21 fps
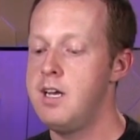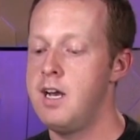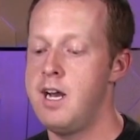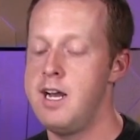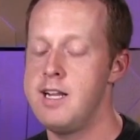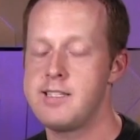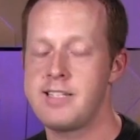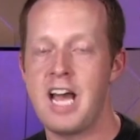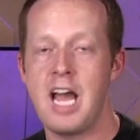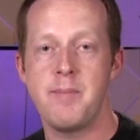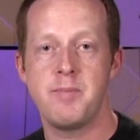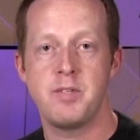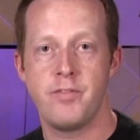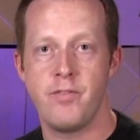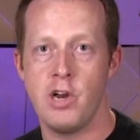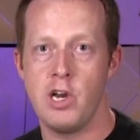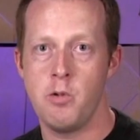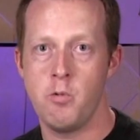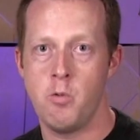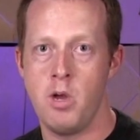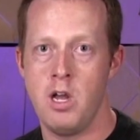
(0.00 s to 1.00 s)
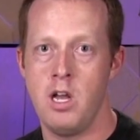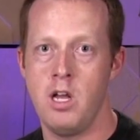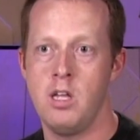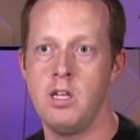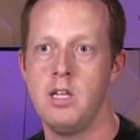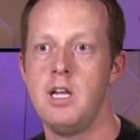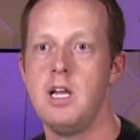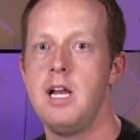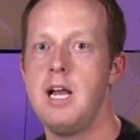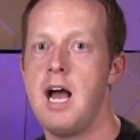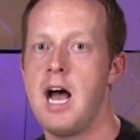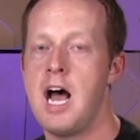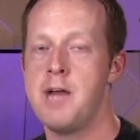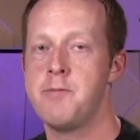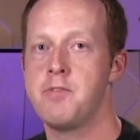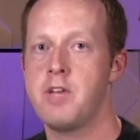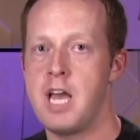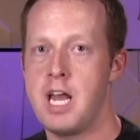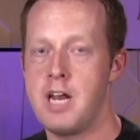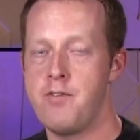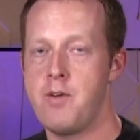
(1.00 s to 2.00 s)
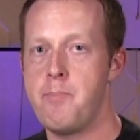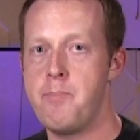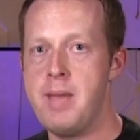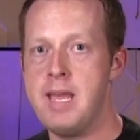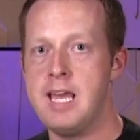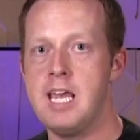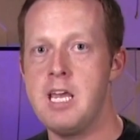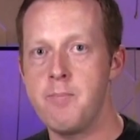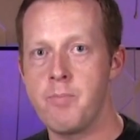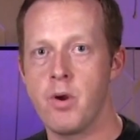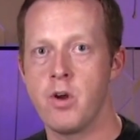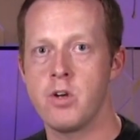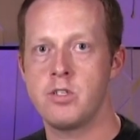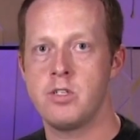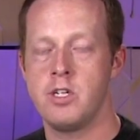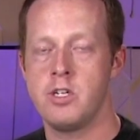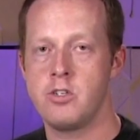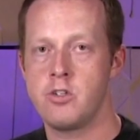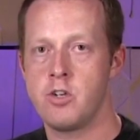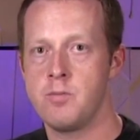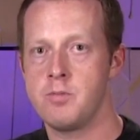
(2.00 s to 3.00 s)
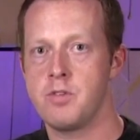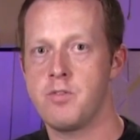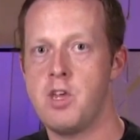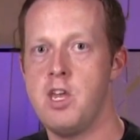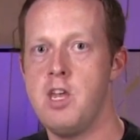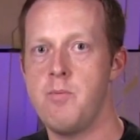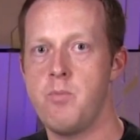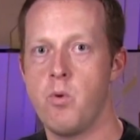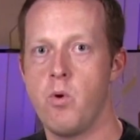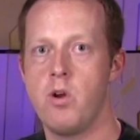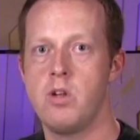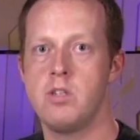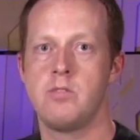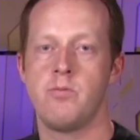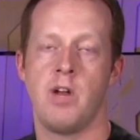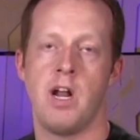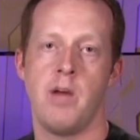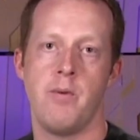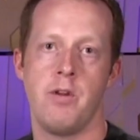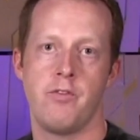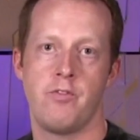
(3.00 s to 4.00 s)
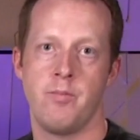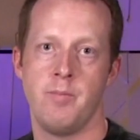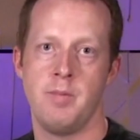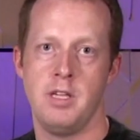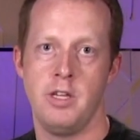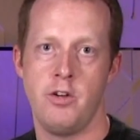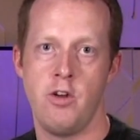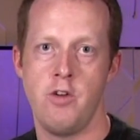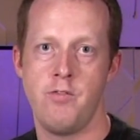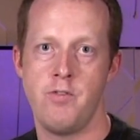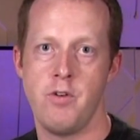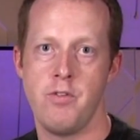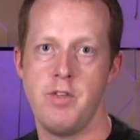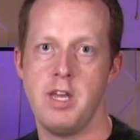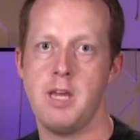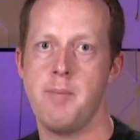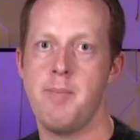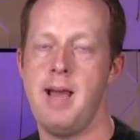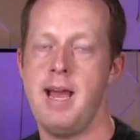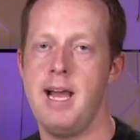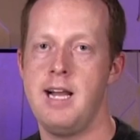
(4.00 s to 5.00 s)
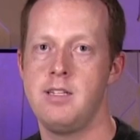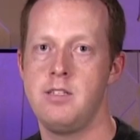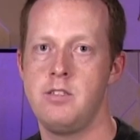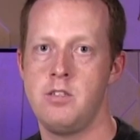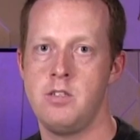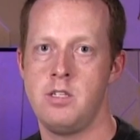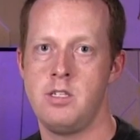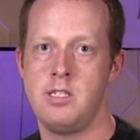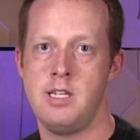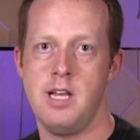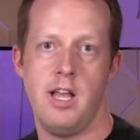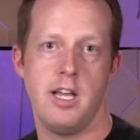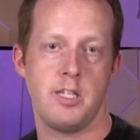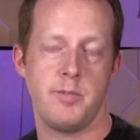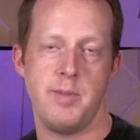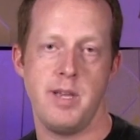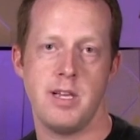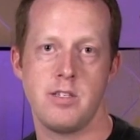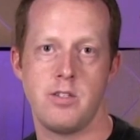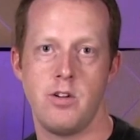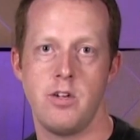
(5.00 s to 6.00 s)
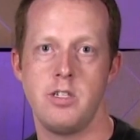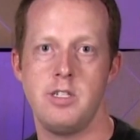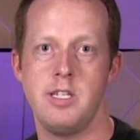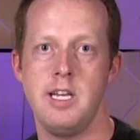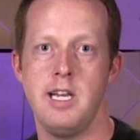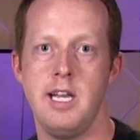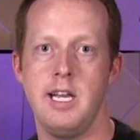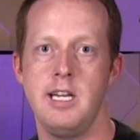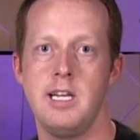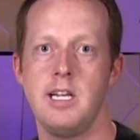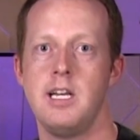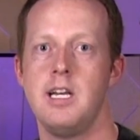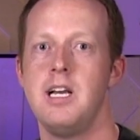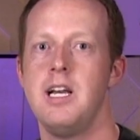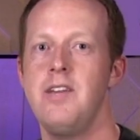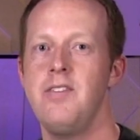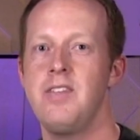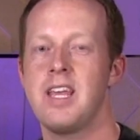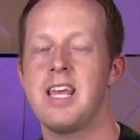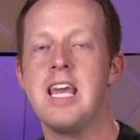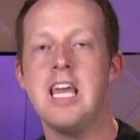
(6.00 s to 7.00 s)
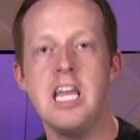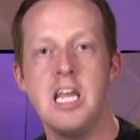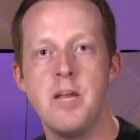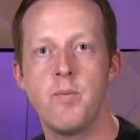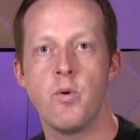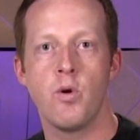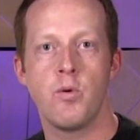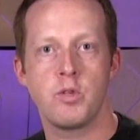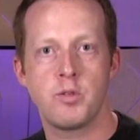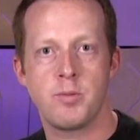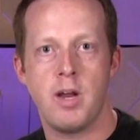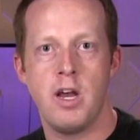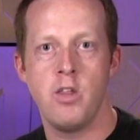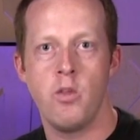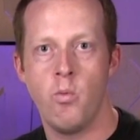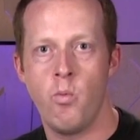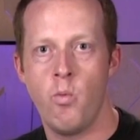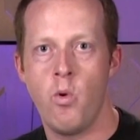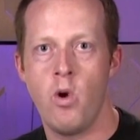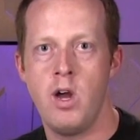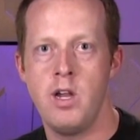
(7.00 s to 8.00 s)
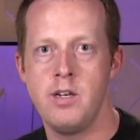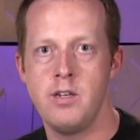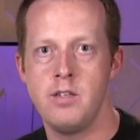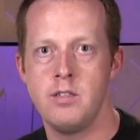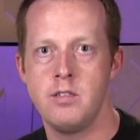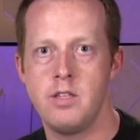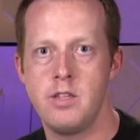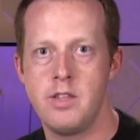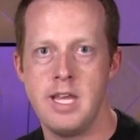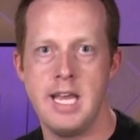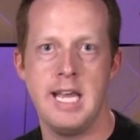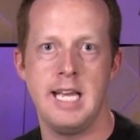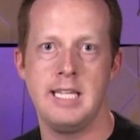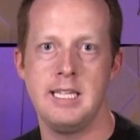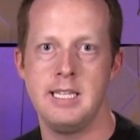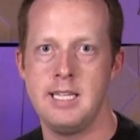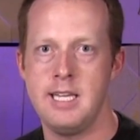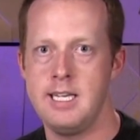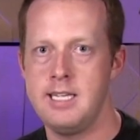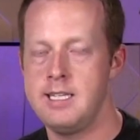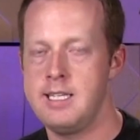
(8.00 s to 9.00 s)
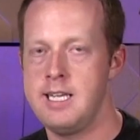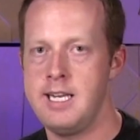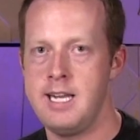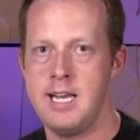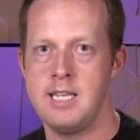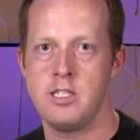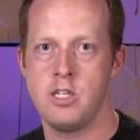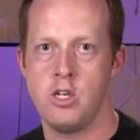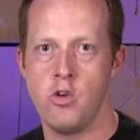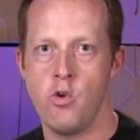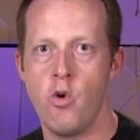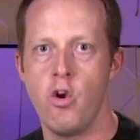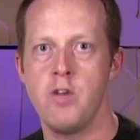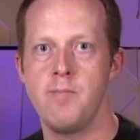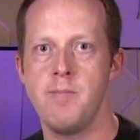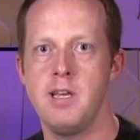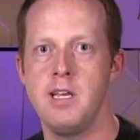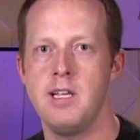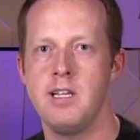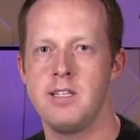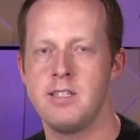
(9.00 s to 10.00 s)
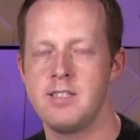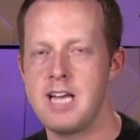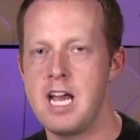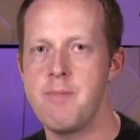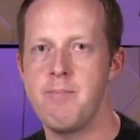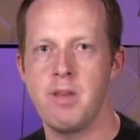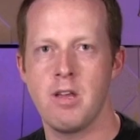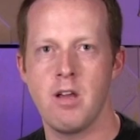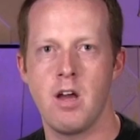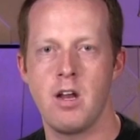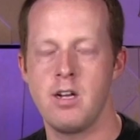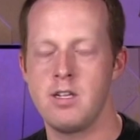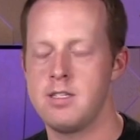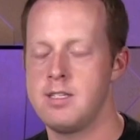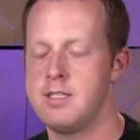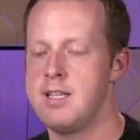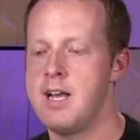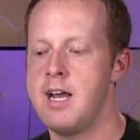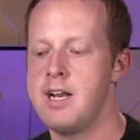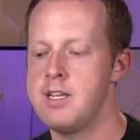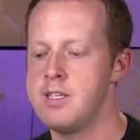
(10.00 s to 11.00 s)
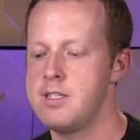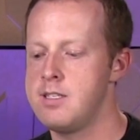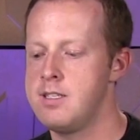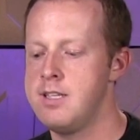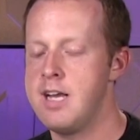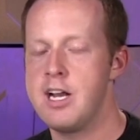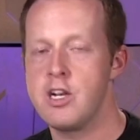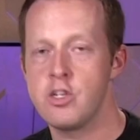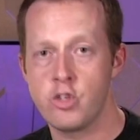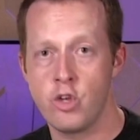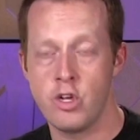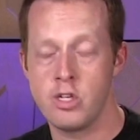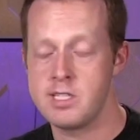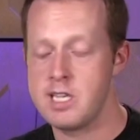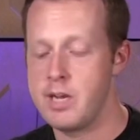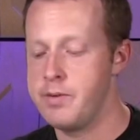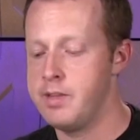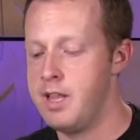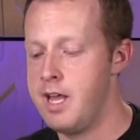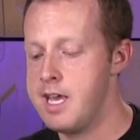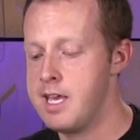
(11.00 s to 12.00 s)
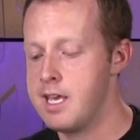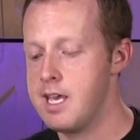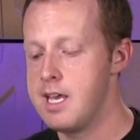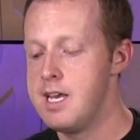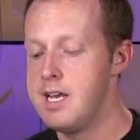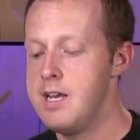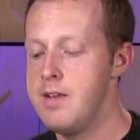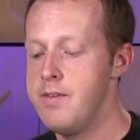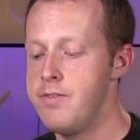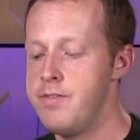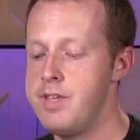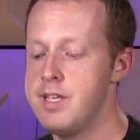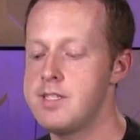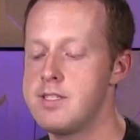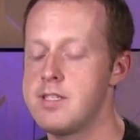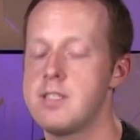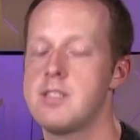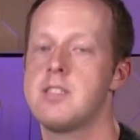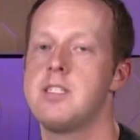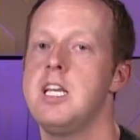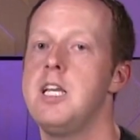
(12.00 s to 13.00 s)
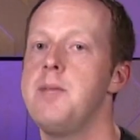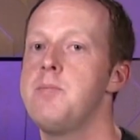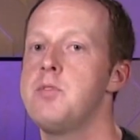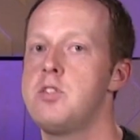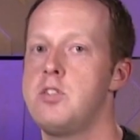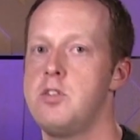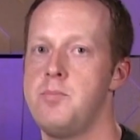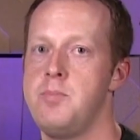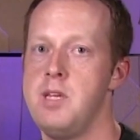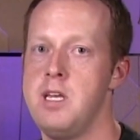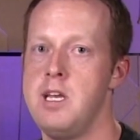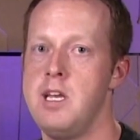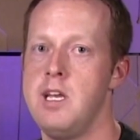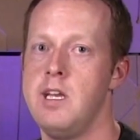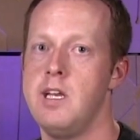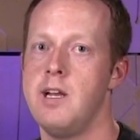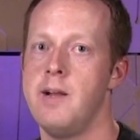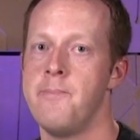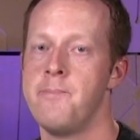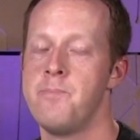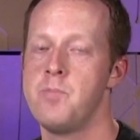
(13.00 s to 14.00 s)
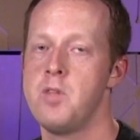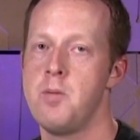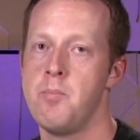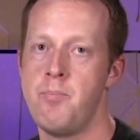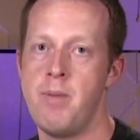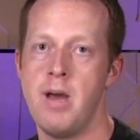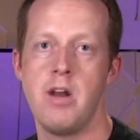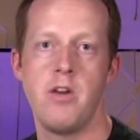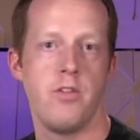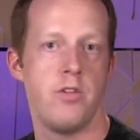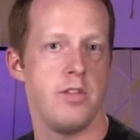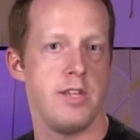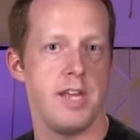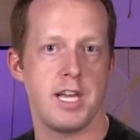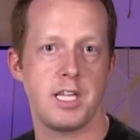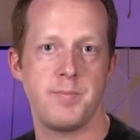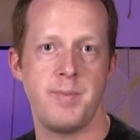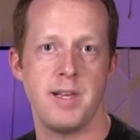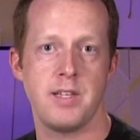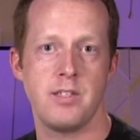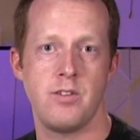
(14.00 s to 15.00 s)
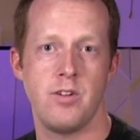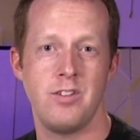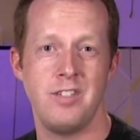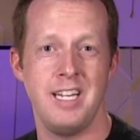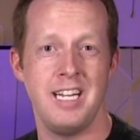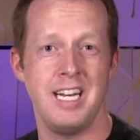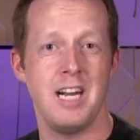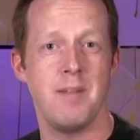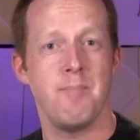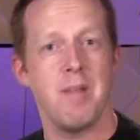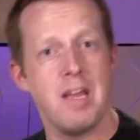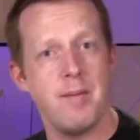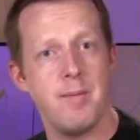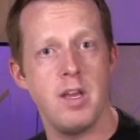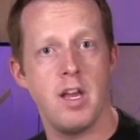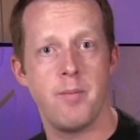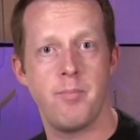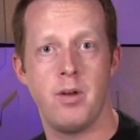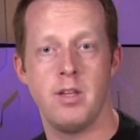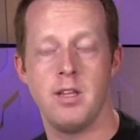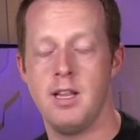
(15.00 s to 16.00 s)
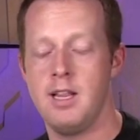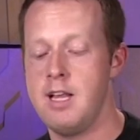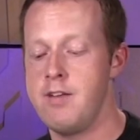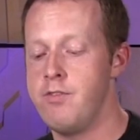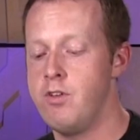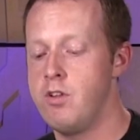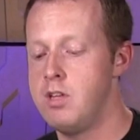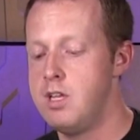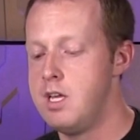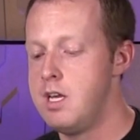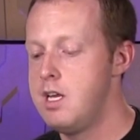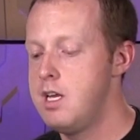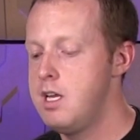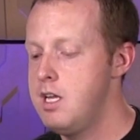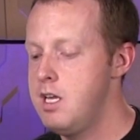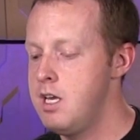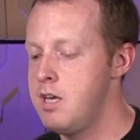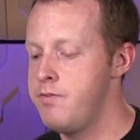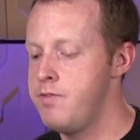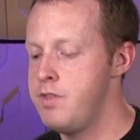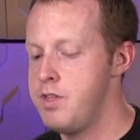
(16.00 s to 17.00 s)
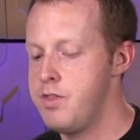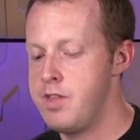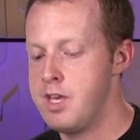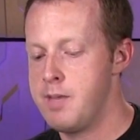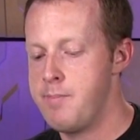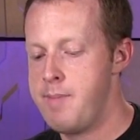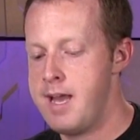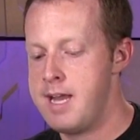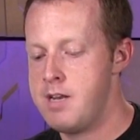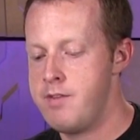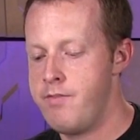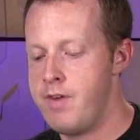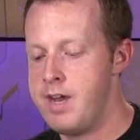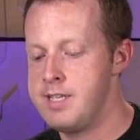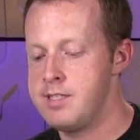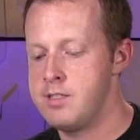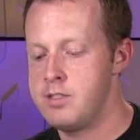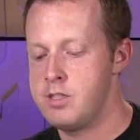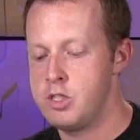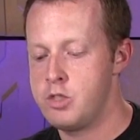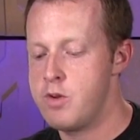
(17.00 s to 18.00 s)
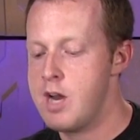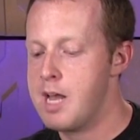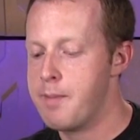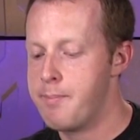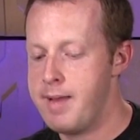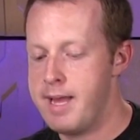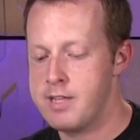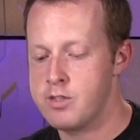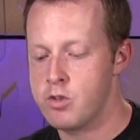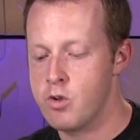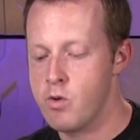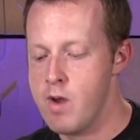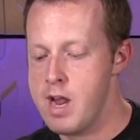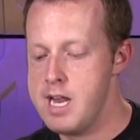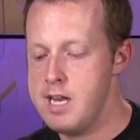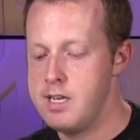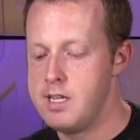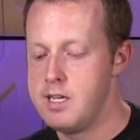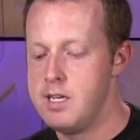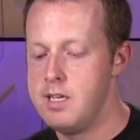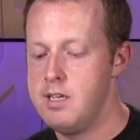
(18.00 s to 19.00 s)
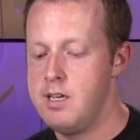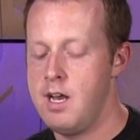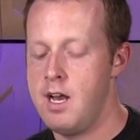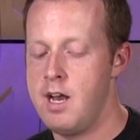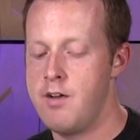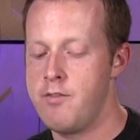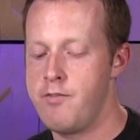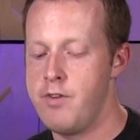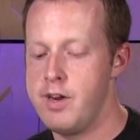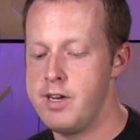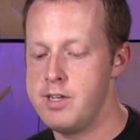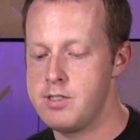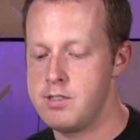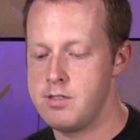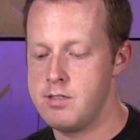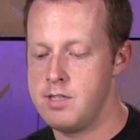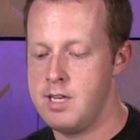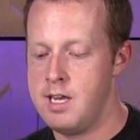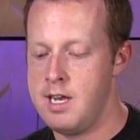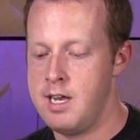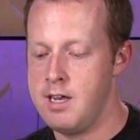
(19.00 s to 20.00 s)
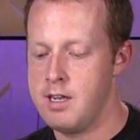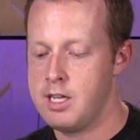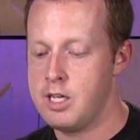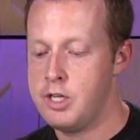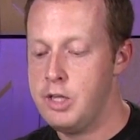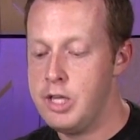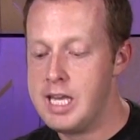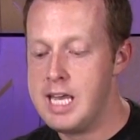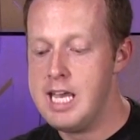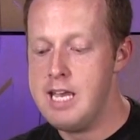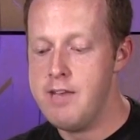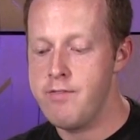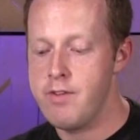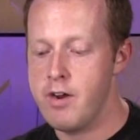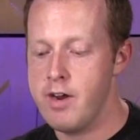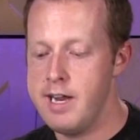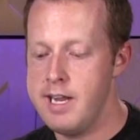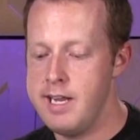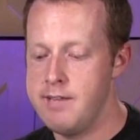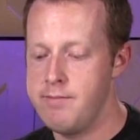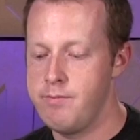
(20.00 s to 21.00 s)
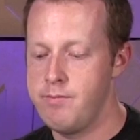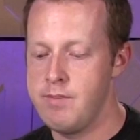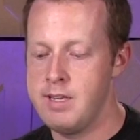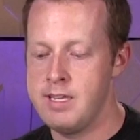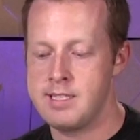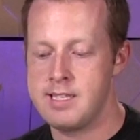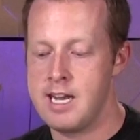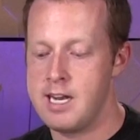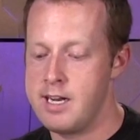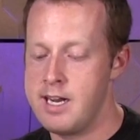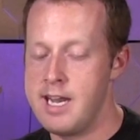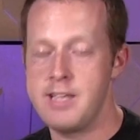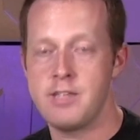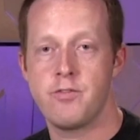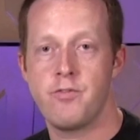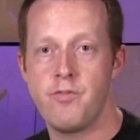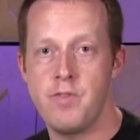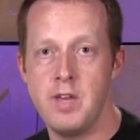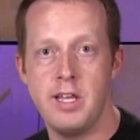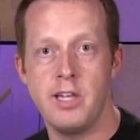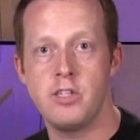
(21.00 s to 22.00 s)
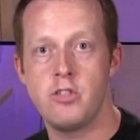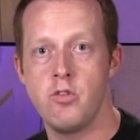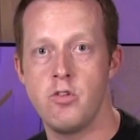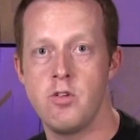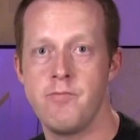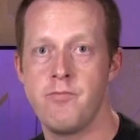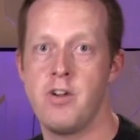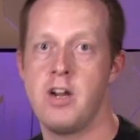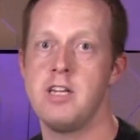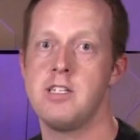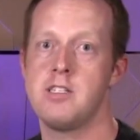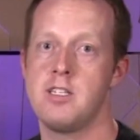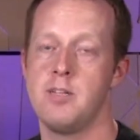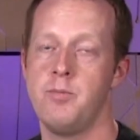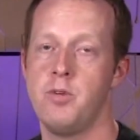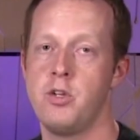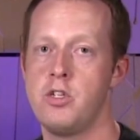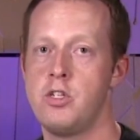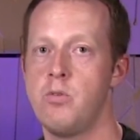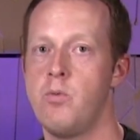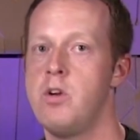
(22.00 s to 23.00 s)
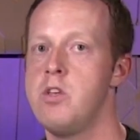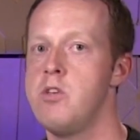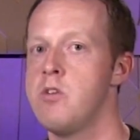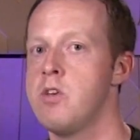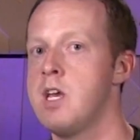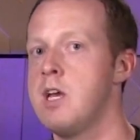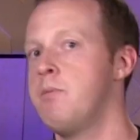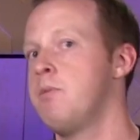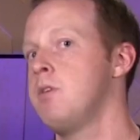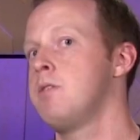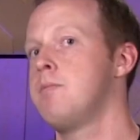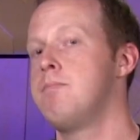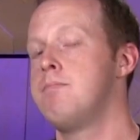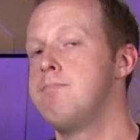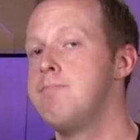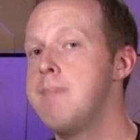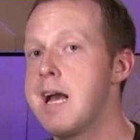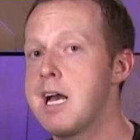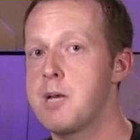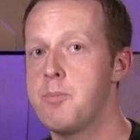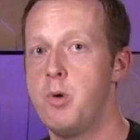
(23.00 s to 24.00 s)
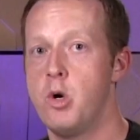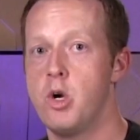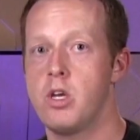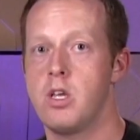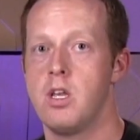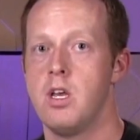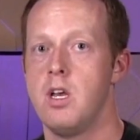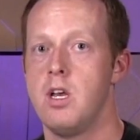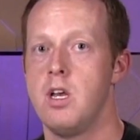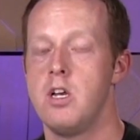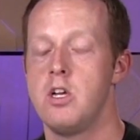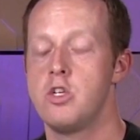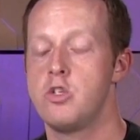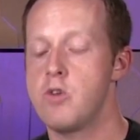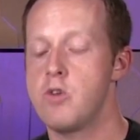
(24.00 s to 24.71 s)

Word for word: Uh, it types very well. I'm kind of a picky person in terms of keyboards. When I went from a Lenovo ThinkPad to the Dell X P S thirteen, the keyboard was probably the one thing that that has annoyed me, and typing on it is not as not as good as I would like. This seems to be better than the X P S thirteen and maybe up on the level of the ThinkPad devices. The trackpad's great, uh, very uh, clicky, very, it's got a nice feeling to it, very similar to what you get with MacBook